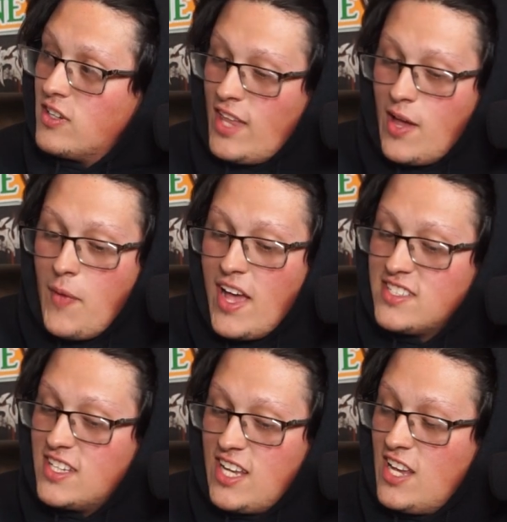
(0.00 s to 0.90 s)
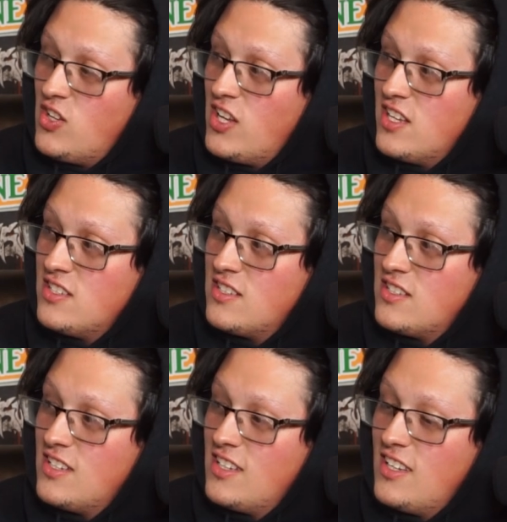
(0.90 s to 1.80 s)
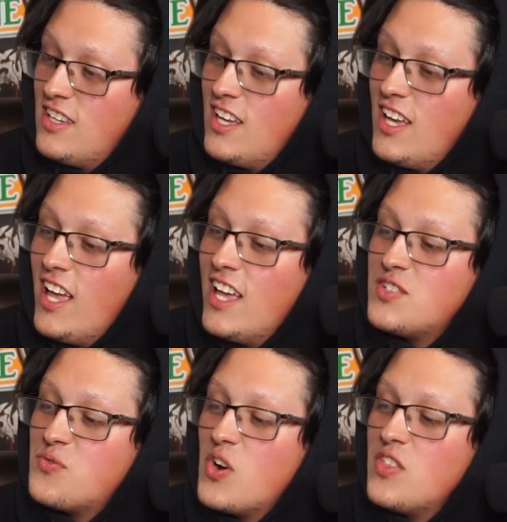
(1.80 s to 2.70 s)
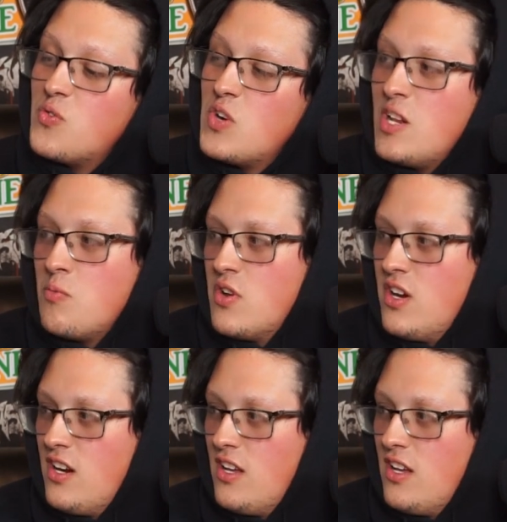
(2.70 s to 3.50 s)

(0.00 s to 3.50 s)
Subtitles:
That mask that Daniel has, his friend 3D printed